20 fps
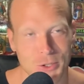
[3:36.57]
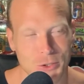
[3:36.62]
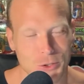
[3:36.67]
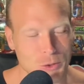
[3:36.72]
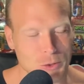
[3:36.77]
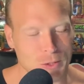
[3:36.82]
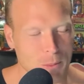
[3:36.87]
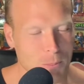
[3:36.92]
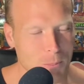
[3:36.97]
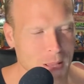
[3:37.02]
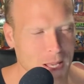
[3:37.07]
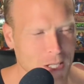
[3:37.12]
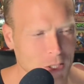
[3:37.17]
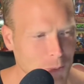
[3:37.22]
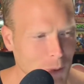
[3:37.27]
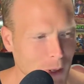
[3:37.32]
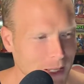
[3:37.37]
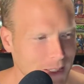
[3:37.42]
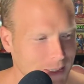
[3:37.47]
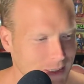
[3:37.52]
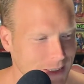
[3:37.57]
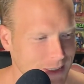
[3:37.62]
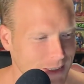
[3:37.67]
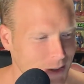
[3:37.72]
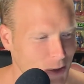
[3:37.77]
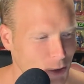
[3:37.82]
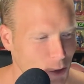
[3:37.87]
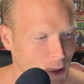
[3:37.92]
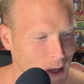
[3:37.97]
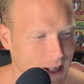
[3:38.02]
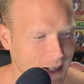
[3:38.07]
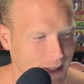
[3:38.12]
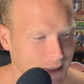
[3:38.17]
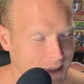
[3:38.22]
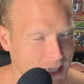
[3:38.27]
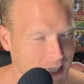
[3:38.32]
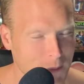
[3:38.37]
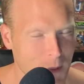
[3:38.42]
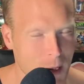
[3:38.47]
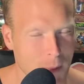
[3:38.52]
do some bench presses and train,
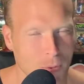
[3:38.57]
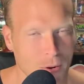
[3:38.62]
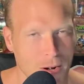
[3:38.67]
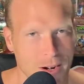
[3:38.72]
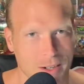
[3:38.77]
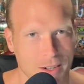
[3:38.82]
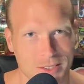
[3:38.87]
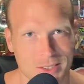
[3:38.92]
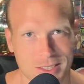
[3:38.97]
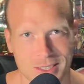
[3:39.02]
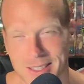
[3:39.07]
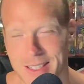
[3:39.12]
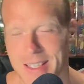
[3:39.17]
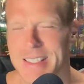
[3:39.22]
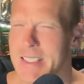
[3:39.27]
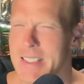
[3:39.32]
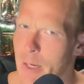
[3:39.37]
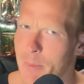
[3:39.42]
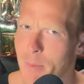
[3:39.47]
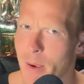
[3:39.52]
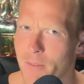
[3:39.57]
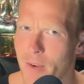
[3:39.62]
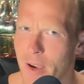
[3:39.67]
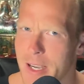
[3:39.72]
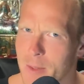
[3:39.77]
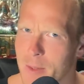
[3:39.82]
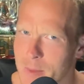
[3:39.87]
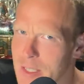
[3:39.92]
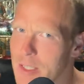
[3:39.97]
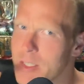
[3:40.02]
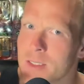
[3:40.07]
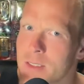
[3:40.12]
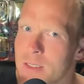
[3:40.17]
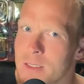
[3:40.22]
say my prayers, take my vitamins,